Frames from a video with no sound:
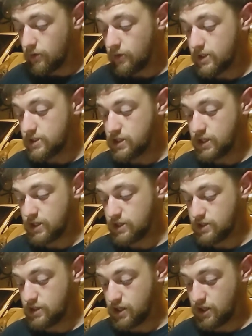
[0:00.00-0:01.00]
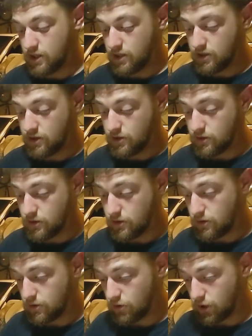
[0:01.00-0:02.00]
this thing's
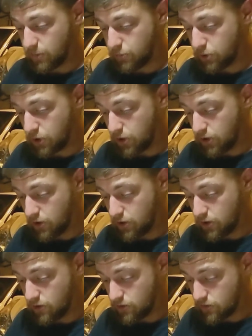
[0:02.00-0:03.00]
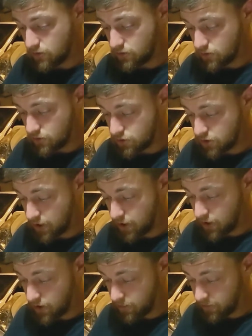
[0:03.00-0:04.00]
looking pretty good.
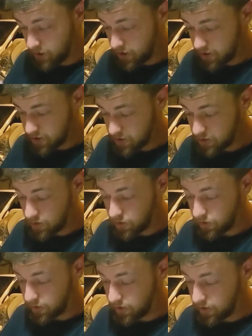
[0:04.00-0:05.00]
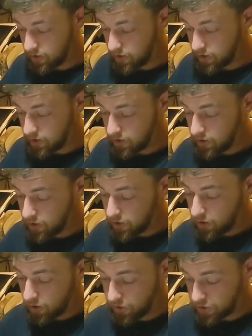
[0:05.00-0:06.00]
Shining up nice. All the
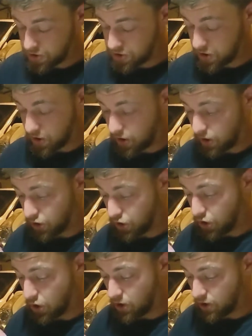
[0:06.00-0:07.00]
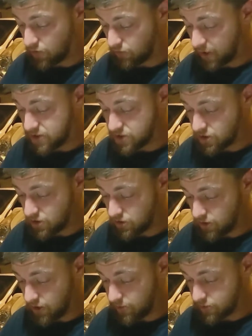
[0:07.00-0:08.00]
stuck on gunk and residue
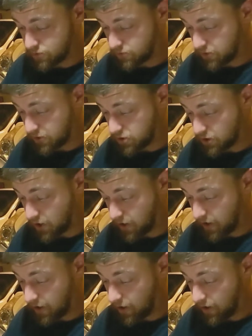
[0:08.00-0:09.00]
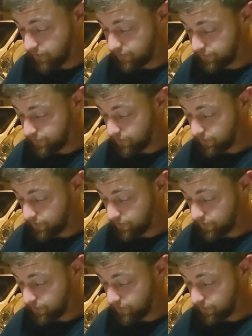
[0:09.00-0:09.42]
that I was really trying to get off